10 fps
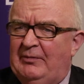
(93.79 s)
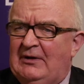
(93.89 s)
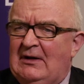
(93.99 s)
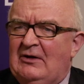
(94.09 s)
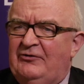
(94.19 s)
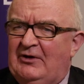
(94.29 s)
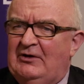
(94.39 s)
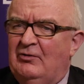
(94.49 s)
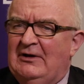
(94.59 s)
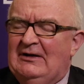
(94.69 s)
But
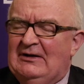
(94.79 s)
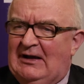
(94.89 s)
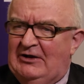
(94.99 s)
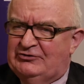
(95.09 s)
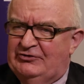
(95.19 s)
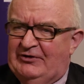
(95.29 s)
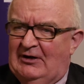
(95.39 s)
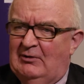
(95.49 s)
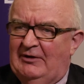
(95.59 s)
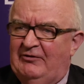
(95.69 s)
certainly all the indications
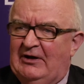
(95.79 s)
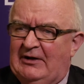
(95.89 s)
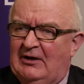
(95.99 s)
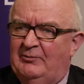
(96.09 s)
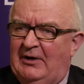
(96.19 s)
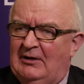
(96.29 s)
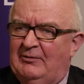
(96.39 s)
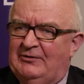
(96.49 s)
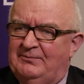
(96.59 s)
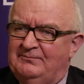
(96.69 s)
are we'll have another hung
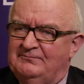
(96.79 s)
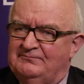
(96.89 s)
parliament.